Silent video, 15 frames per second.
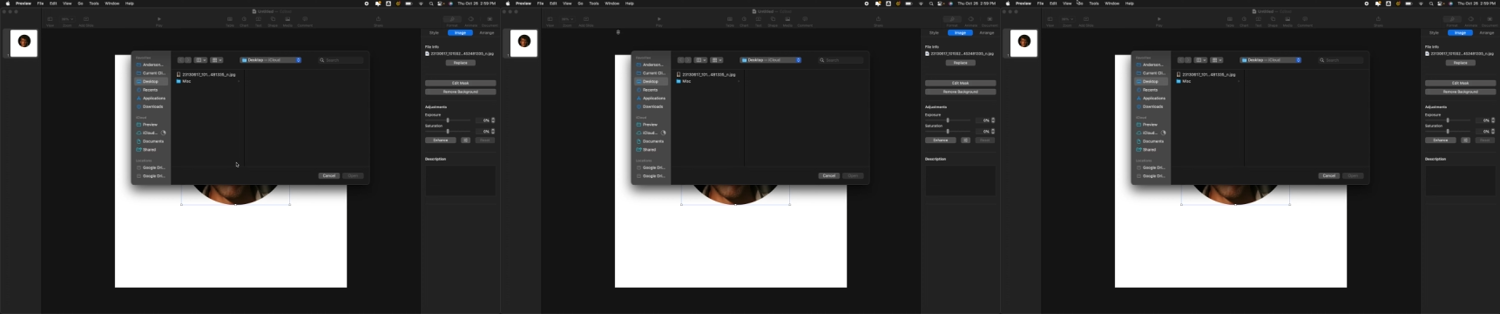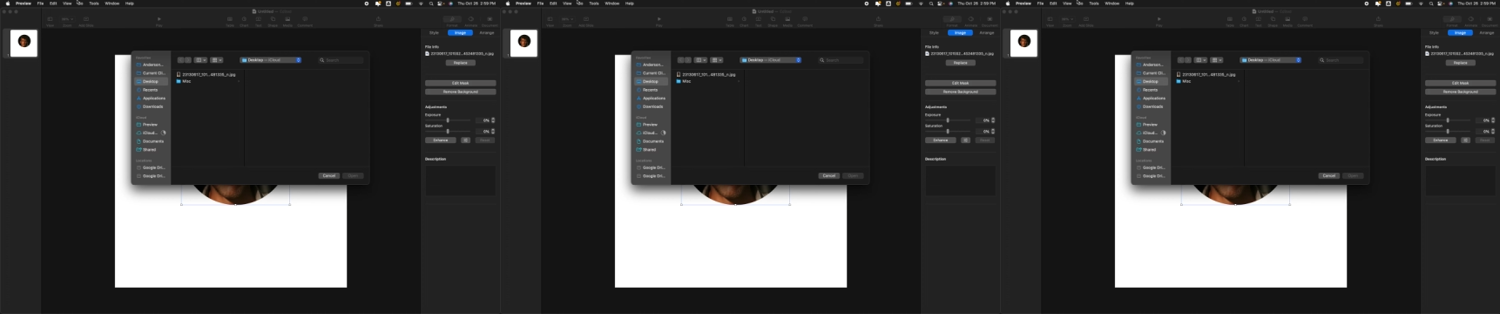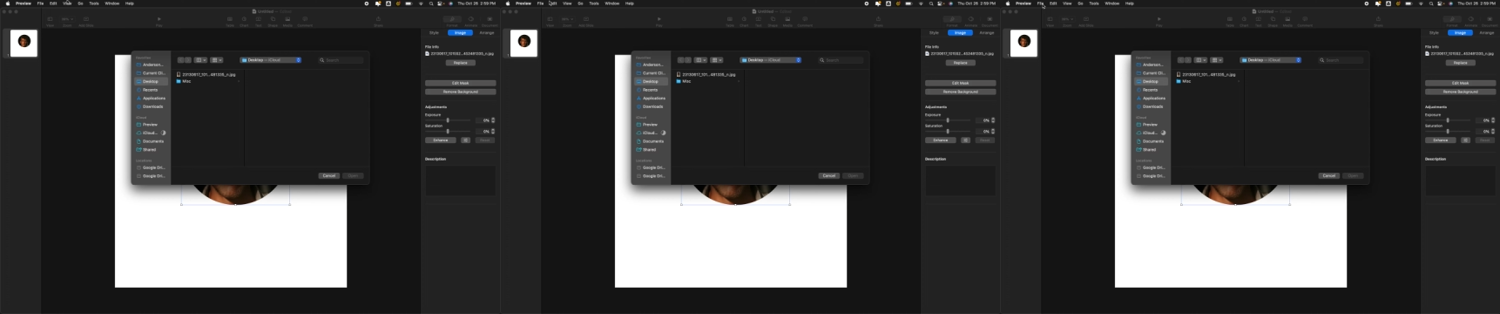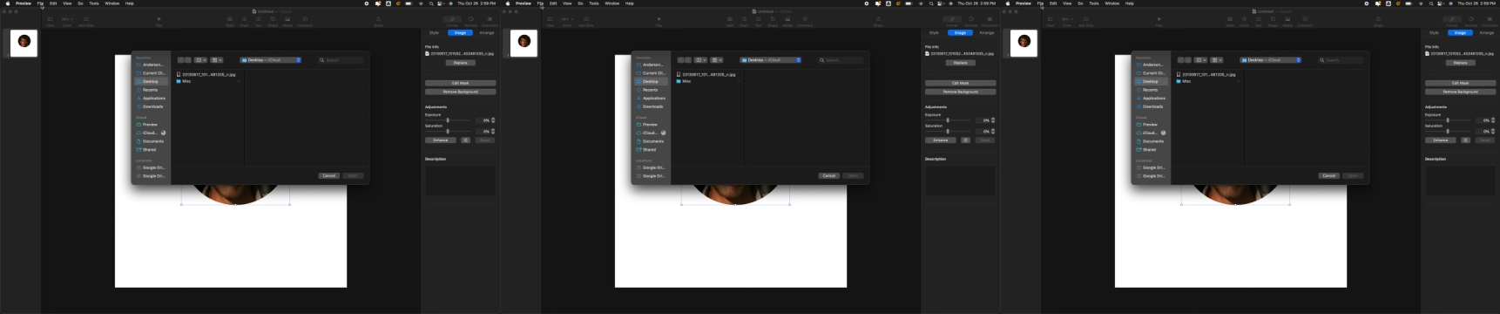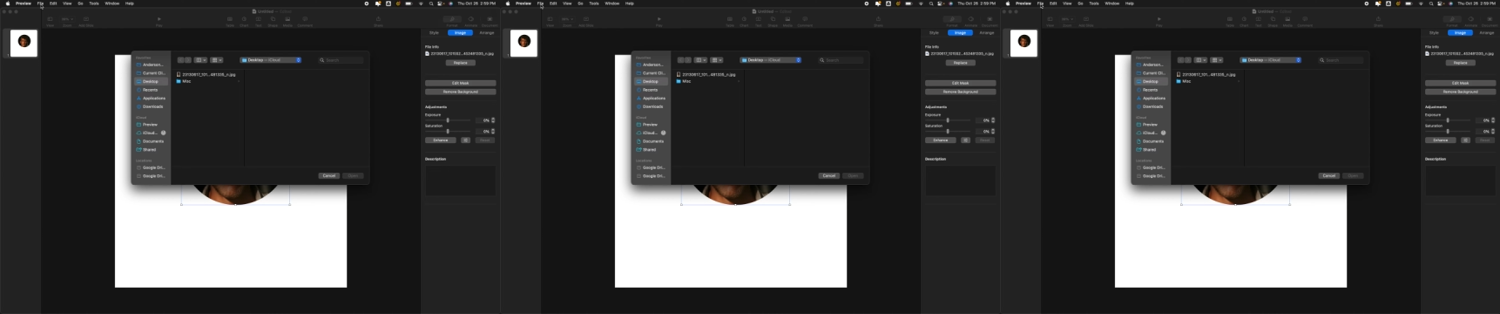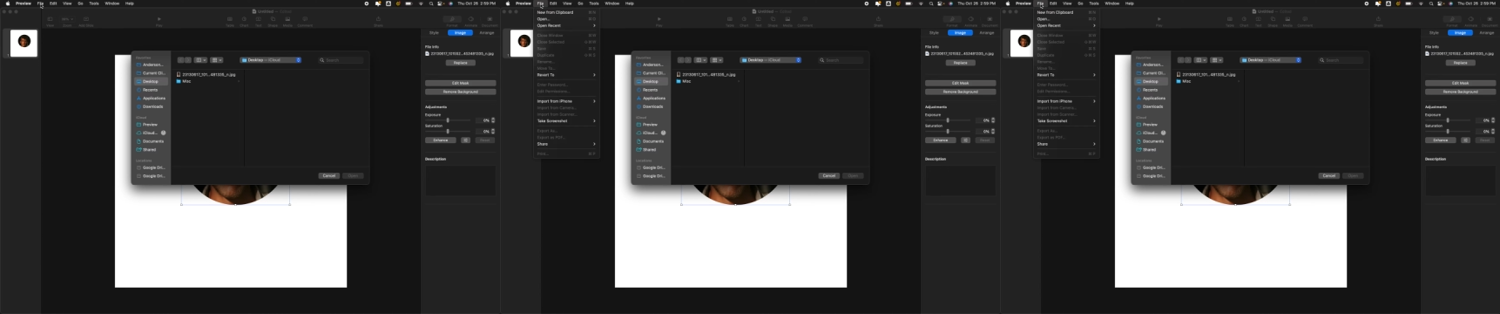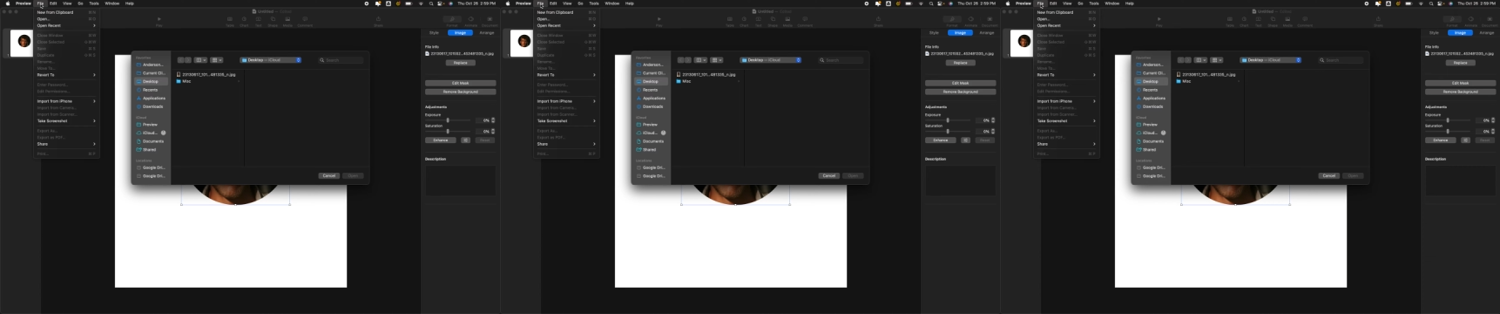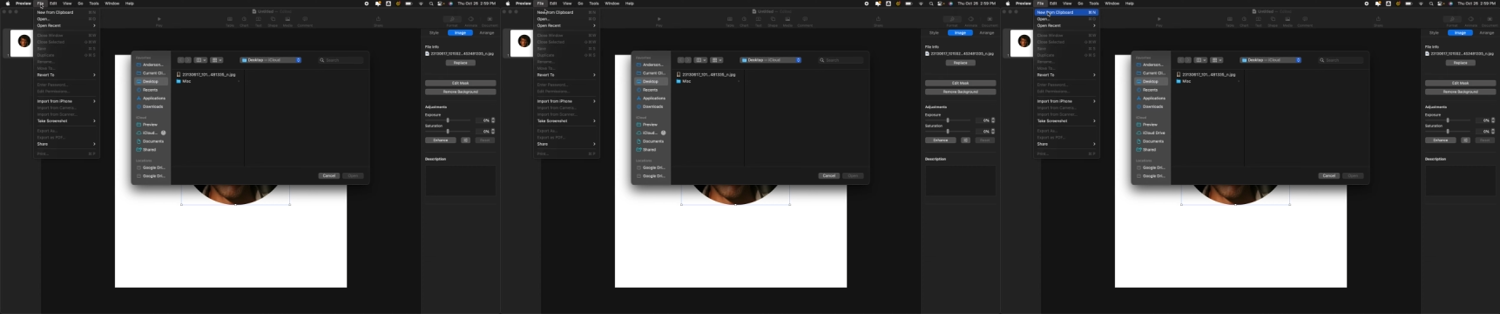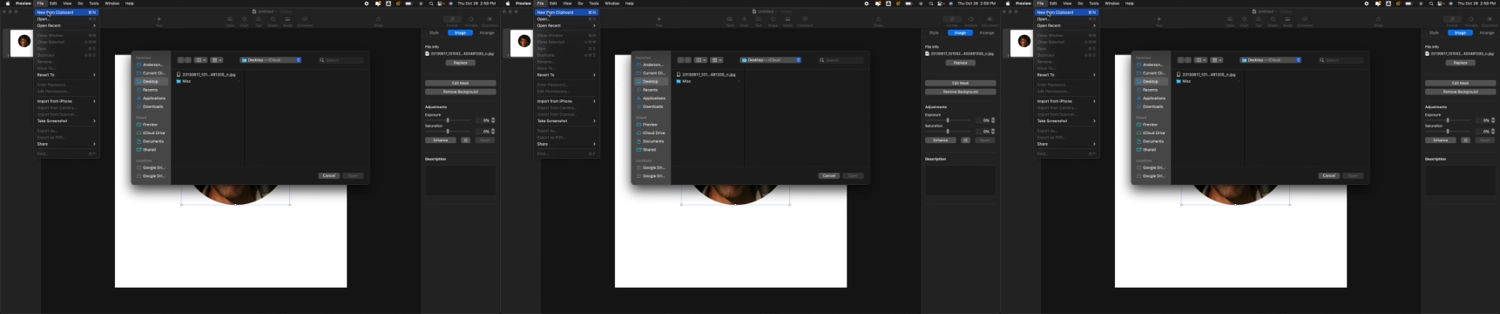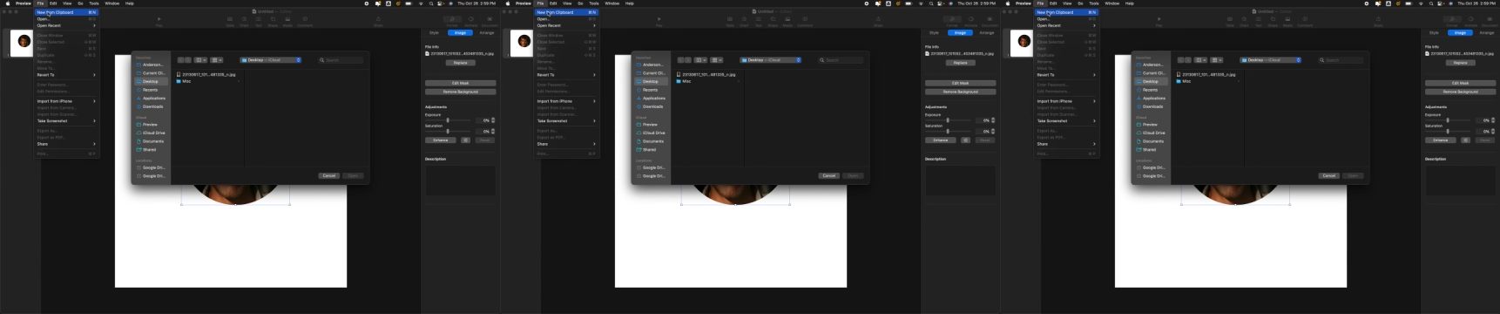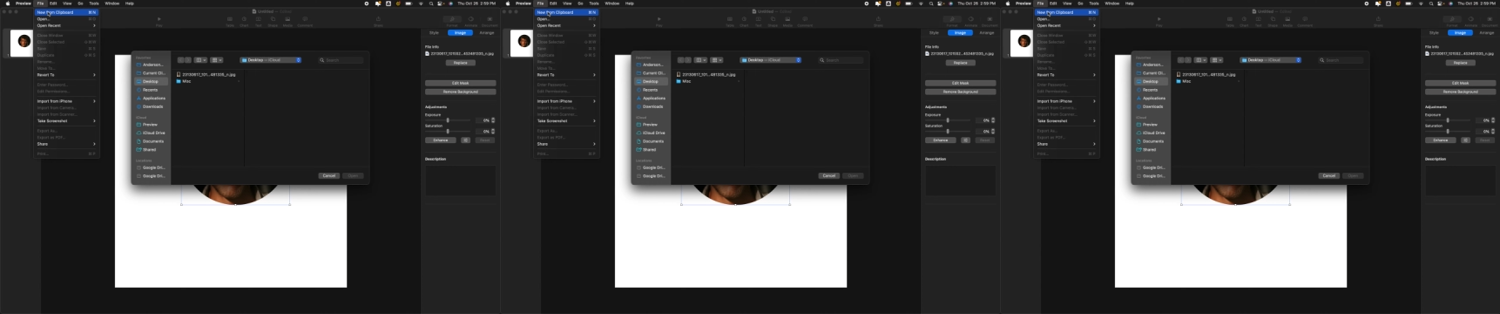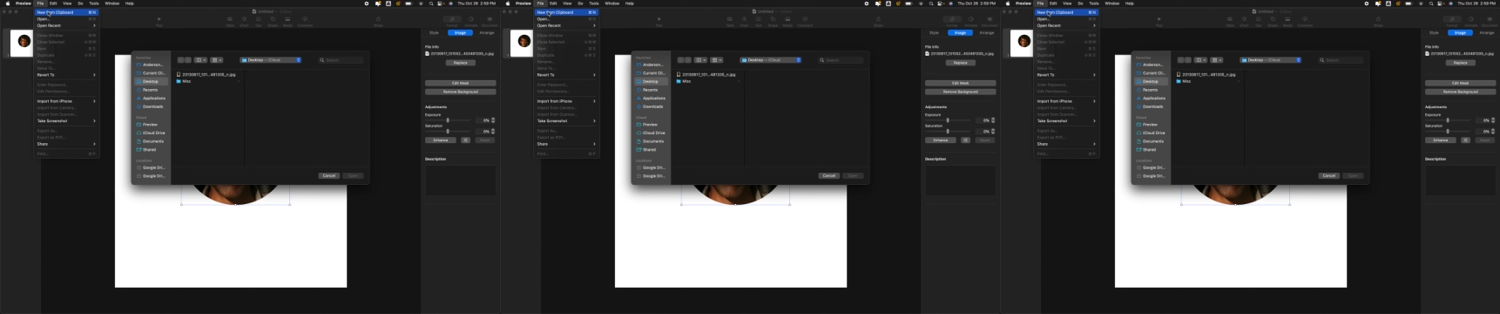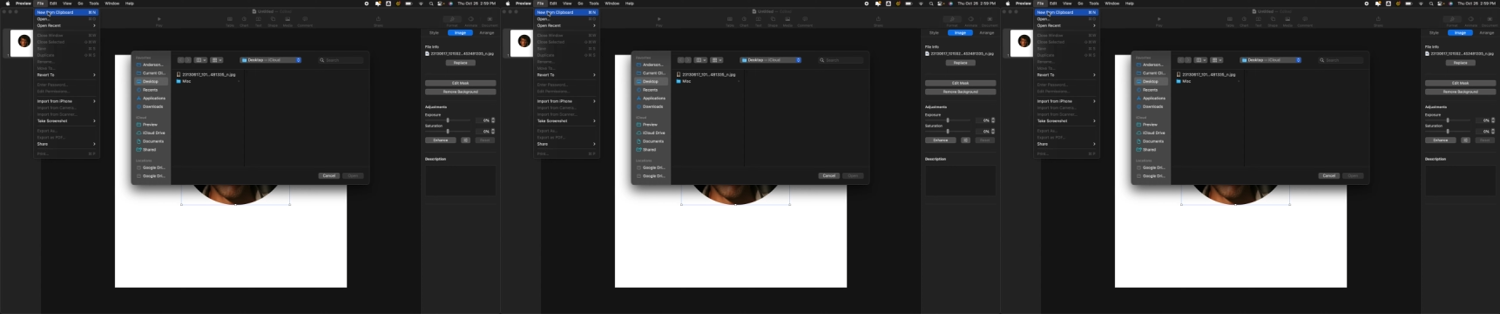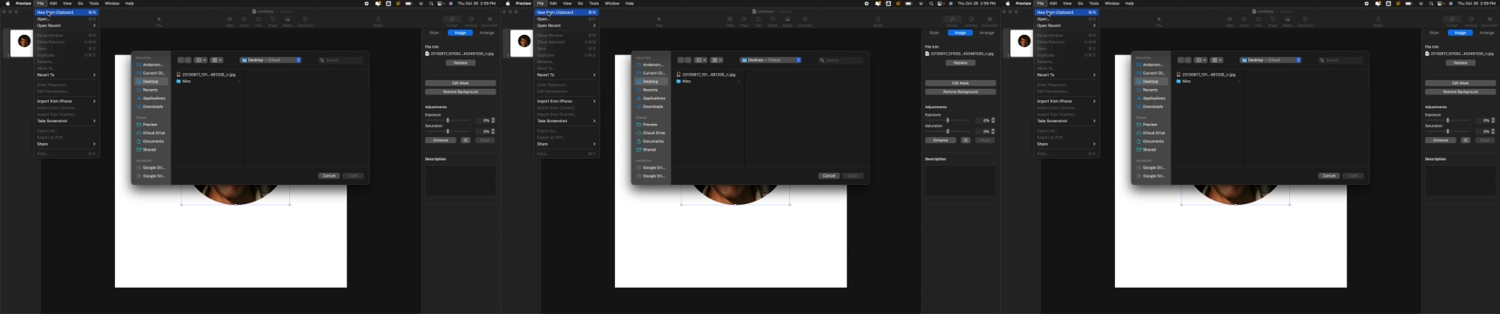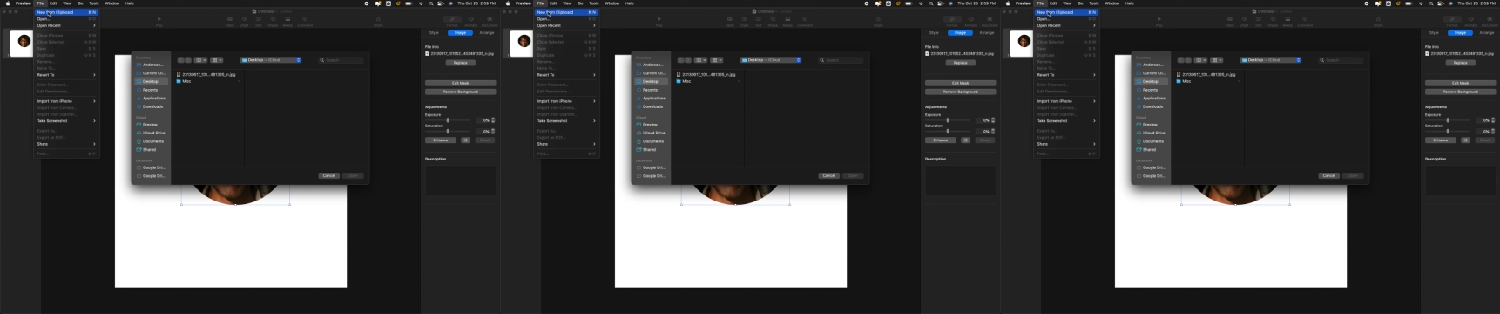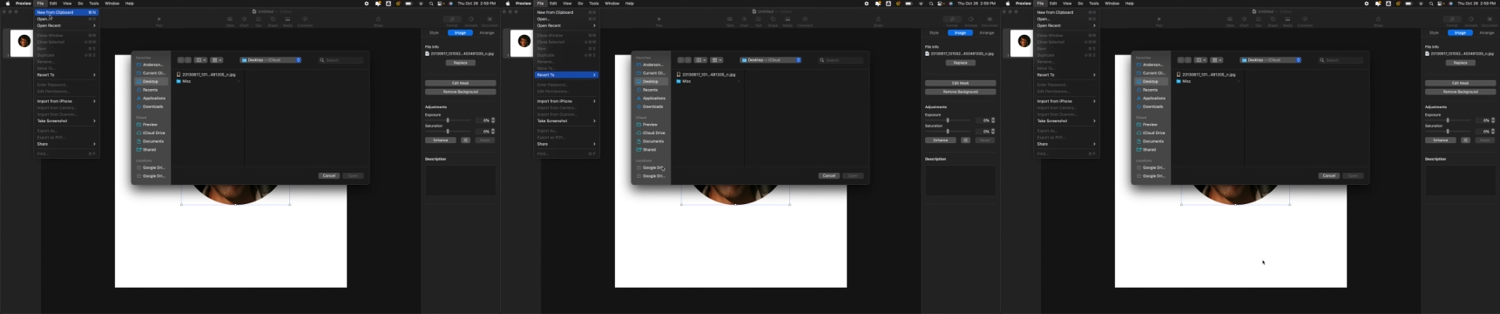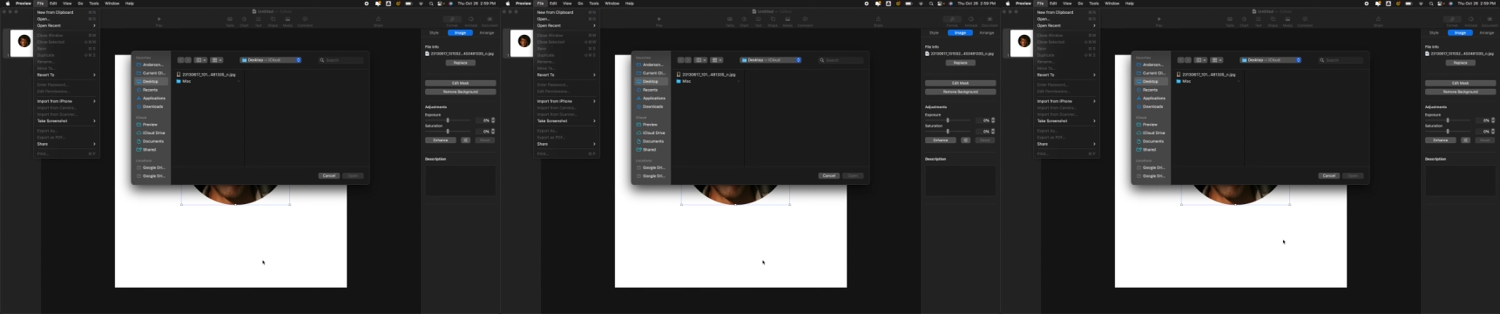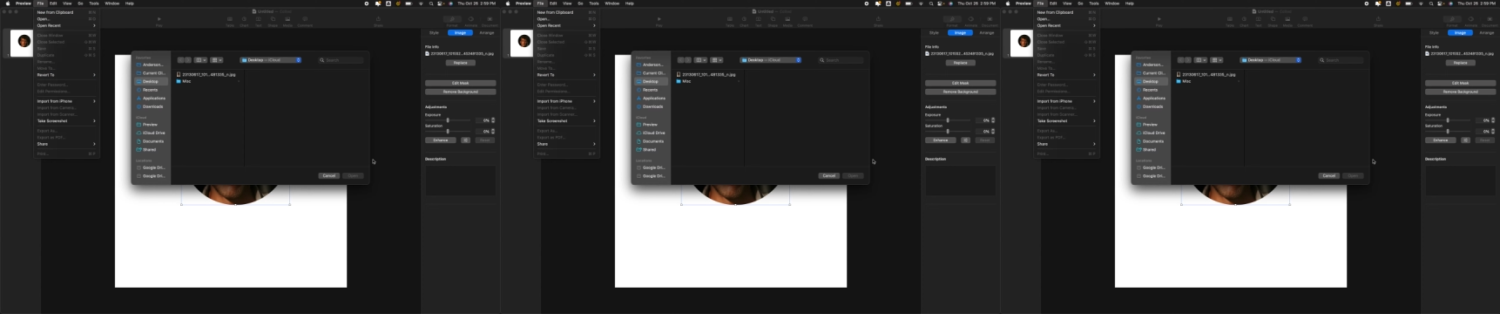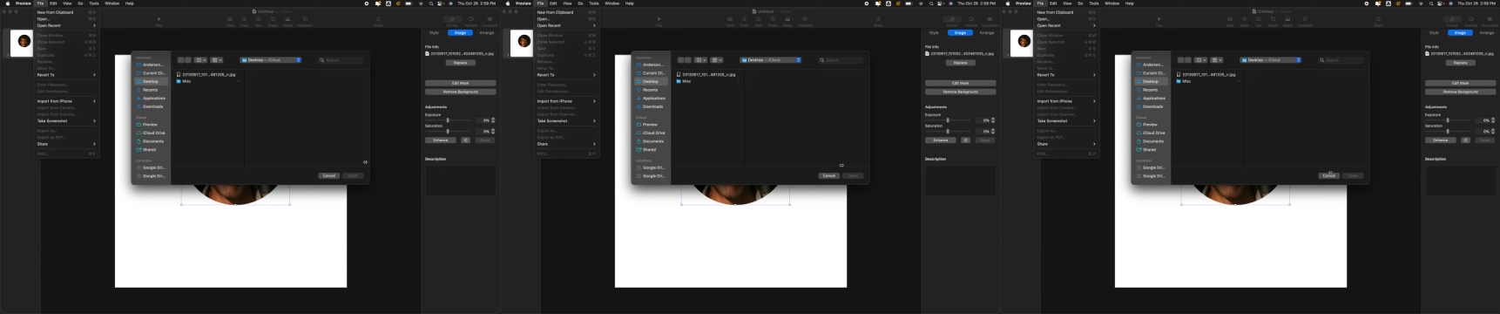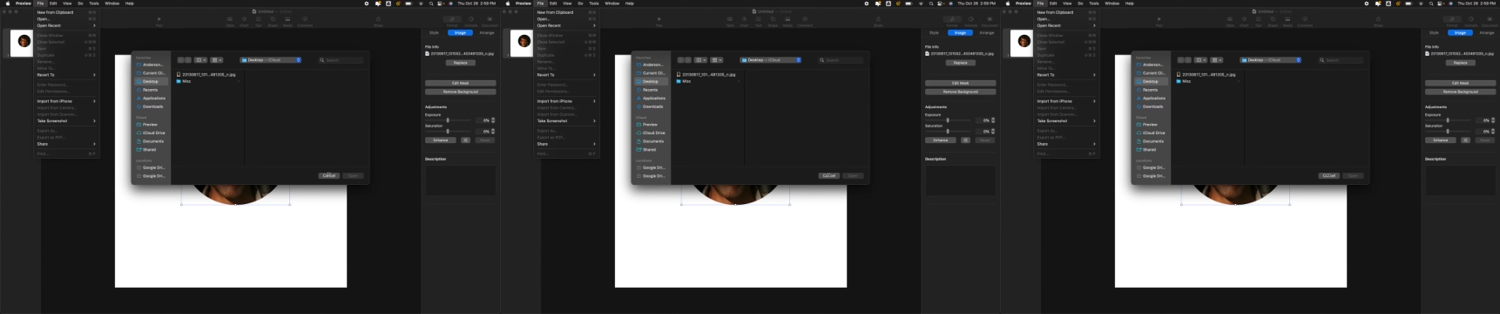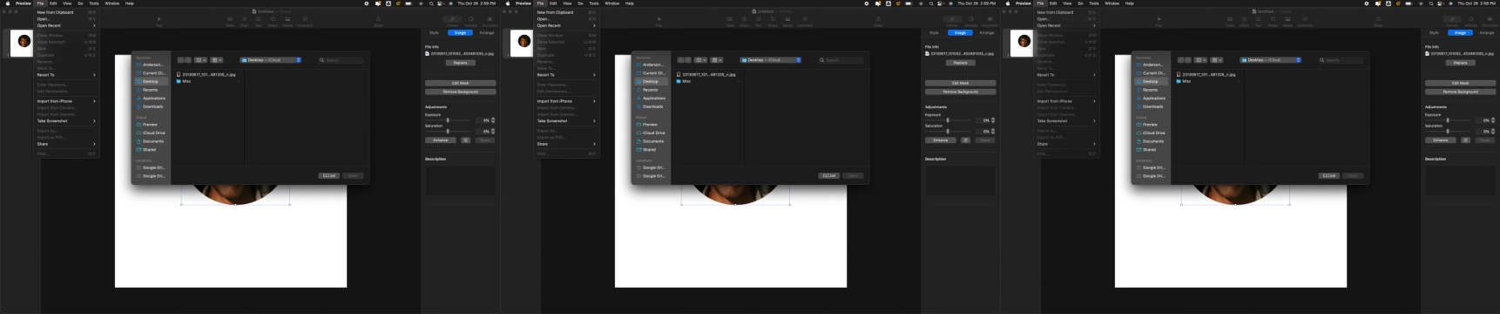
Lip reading: Nobody's mouth can be seen.